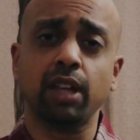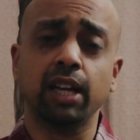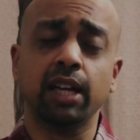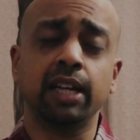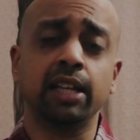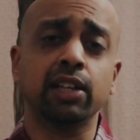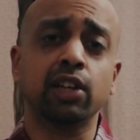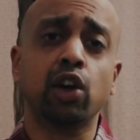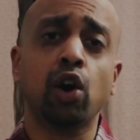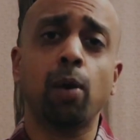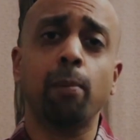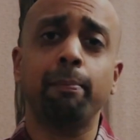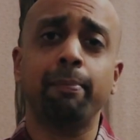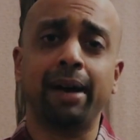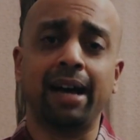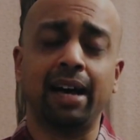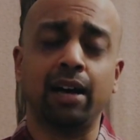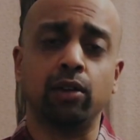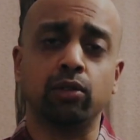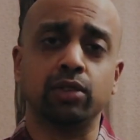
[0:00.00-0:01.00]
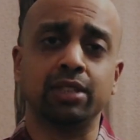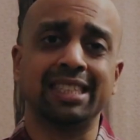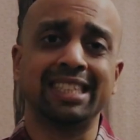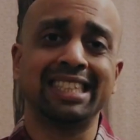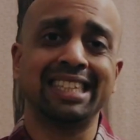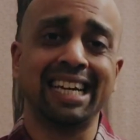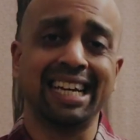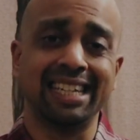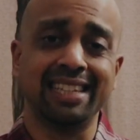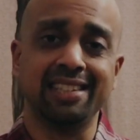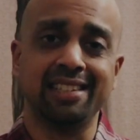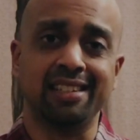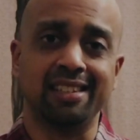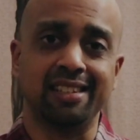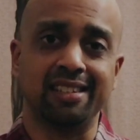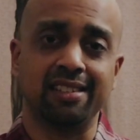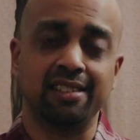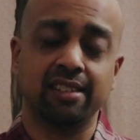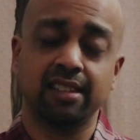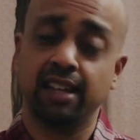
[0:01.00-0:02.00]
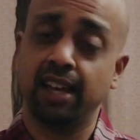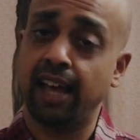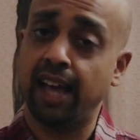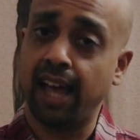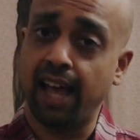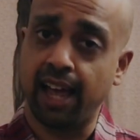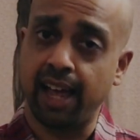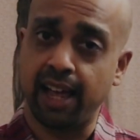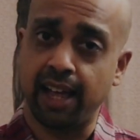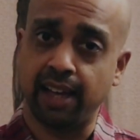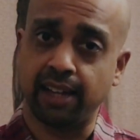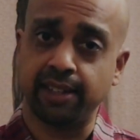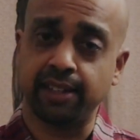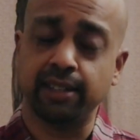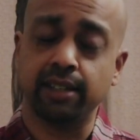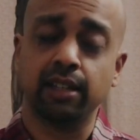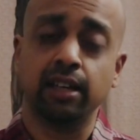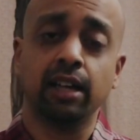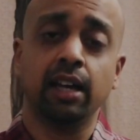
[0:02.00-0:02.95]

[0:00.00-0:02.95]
in compound tenses and